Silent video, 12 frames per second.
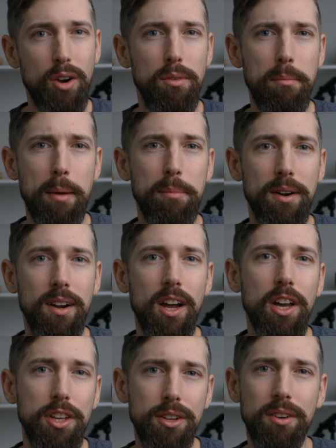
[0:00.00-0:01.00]
Remember,
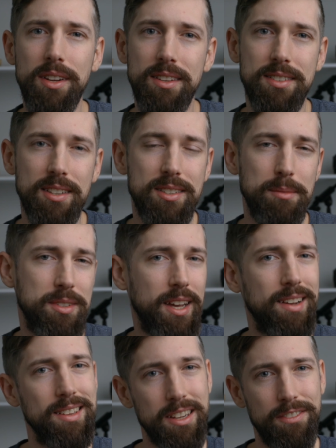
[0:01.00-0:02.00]
you don't need systems
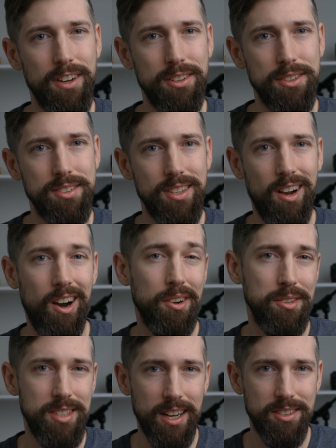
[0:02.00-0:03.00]
like ClickFunnels,
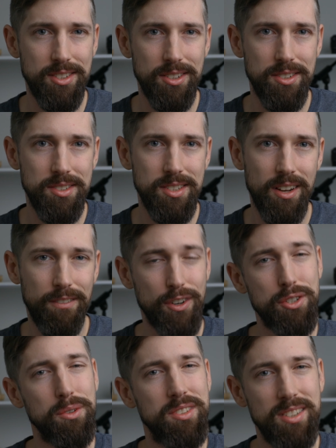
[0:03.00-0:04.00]
auto-texters,
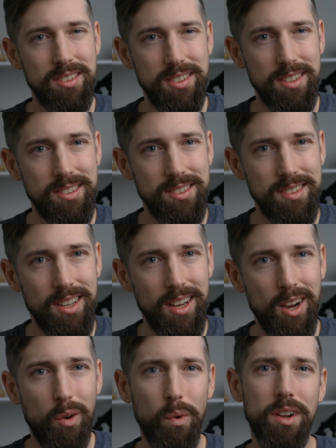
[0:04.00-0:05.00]
virtual assistants,
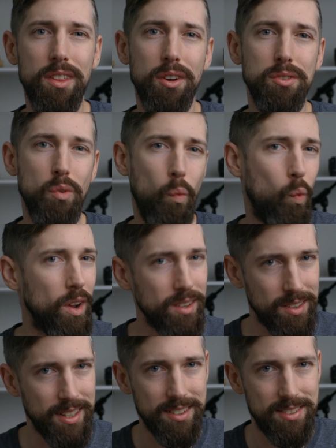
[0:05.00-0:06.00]
one of those one-click